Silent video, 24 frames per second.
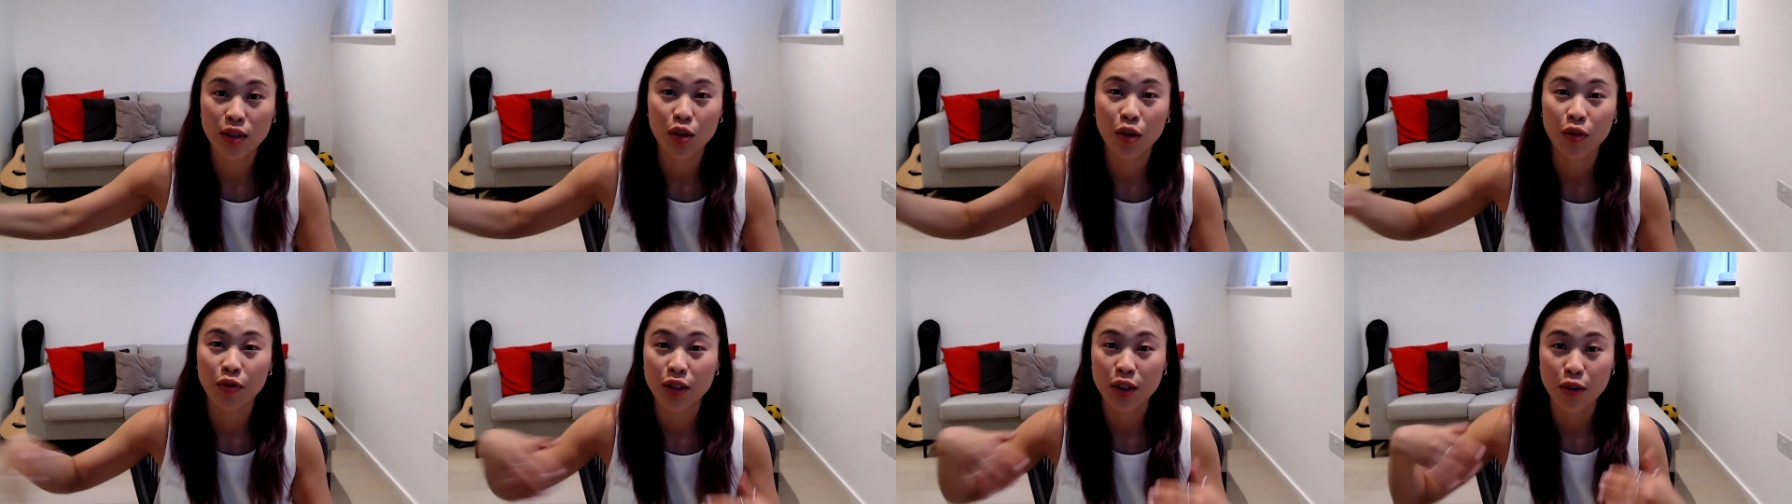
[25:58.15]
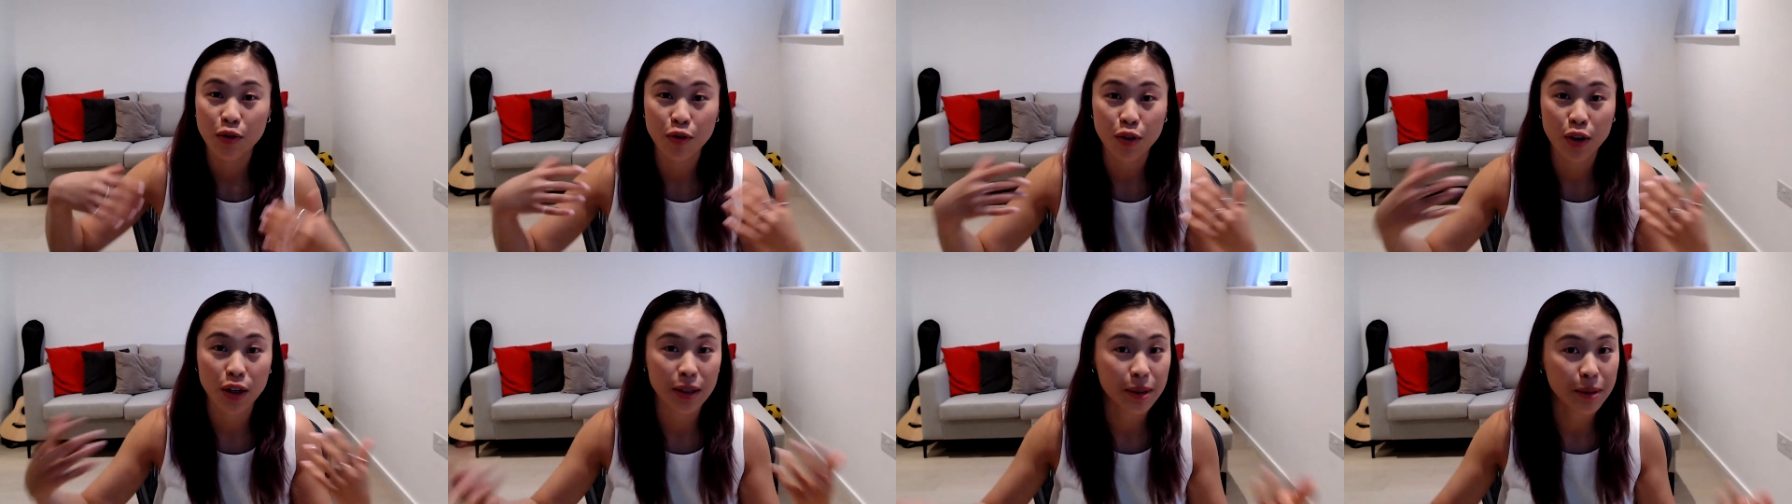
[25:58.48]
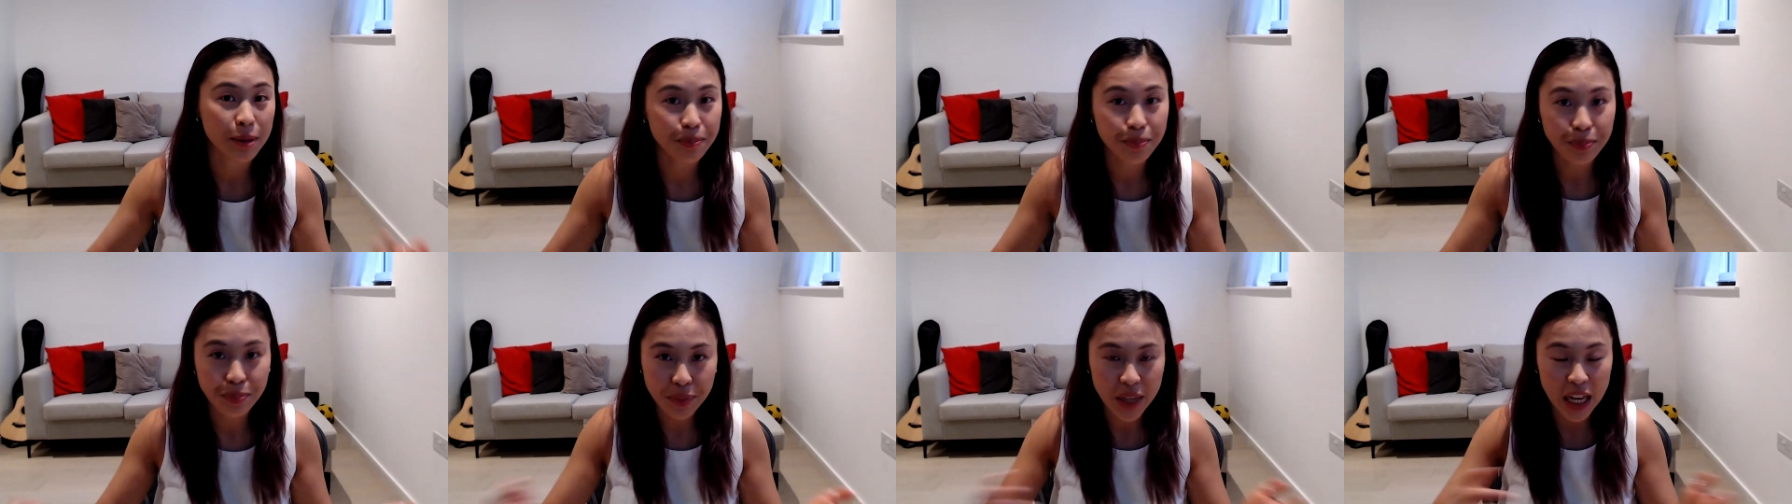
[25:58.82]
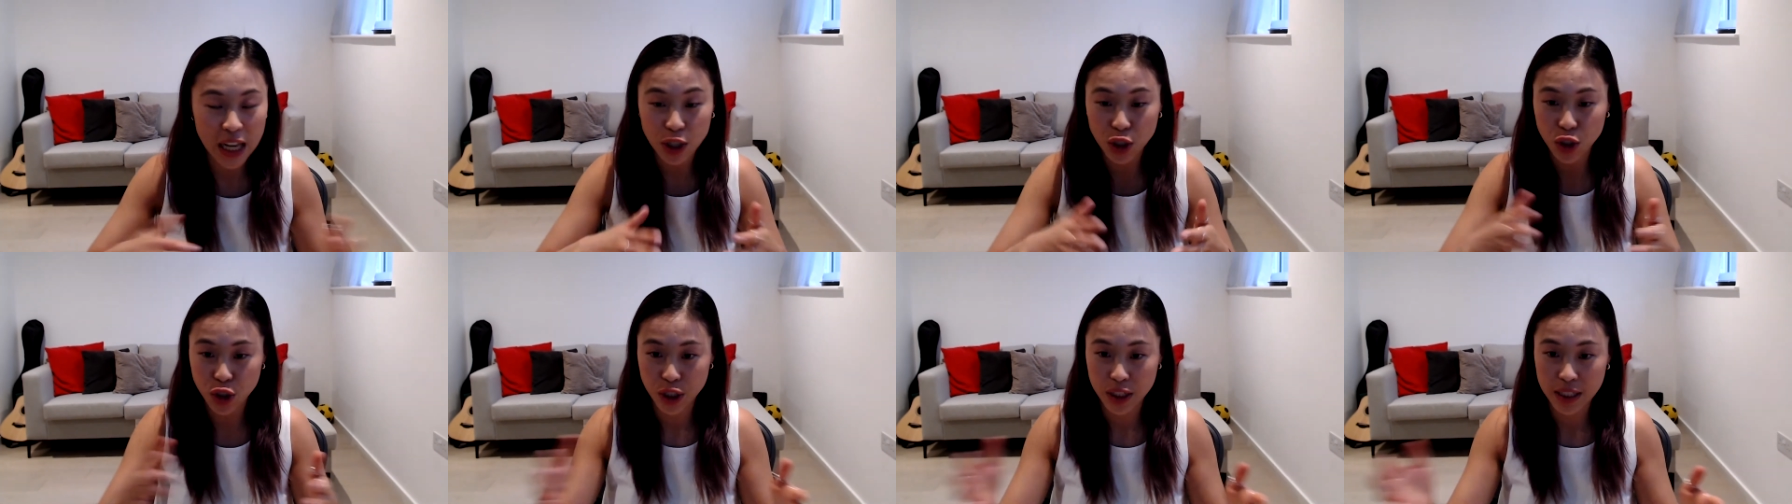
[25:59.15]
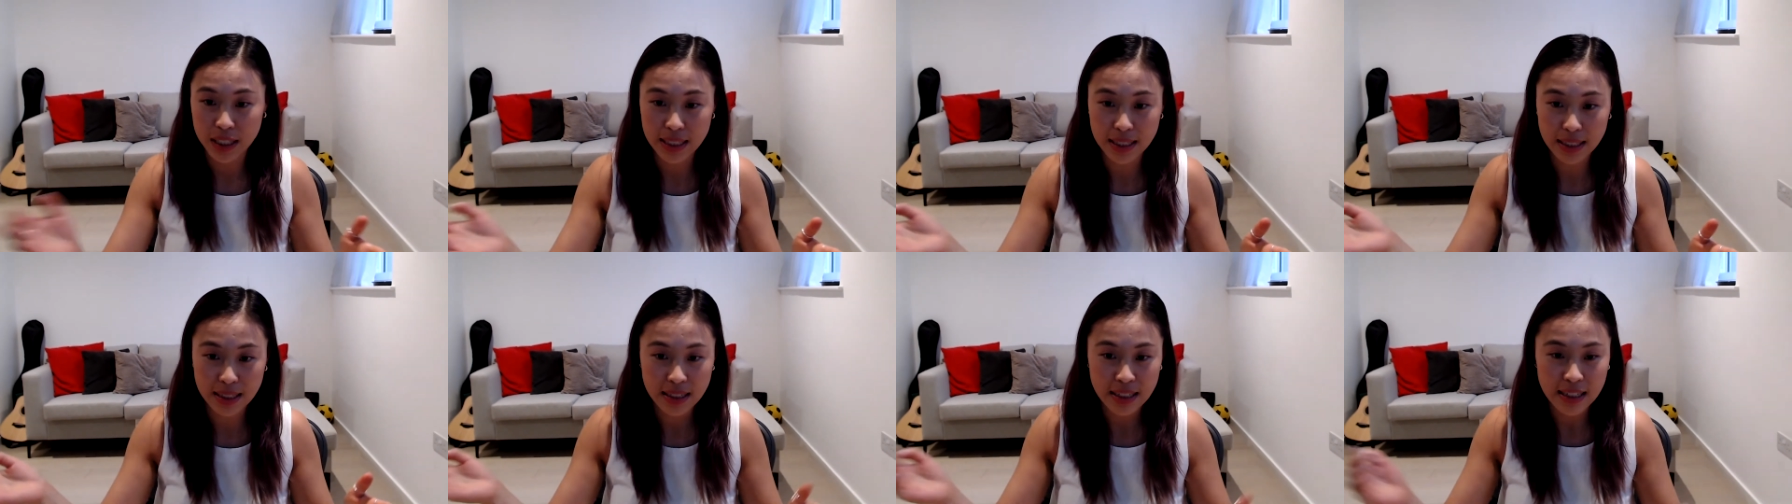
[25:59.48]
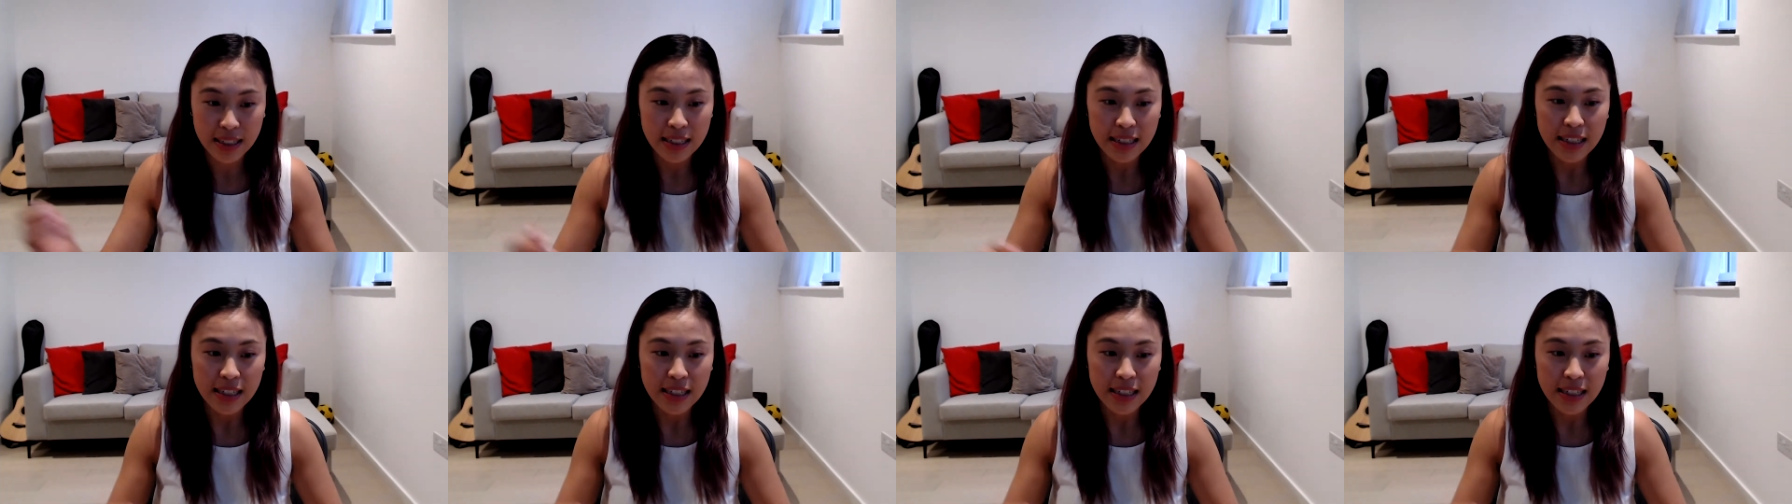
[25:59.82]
of different interests.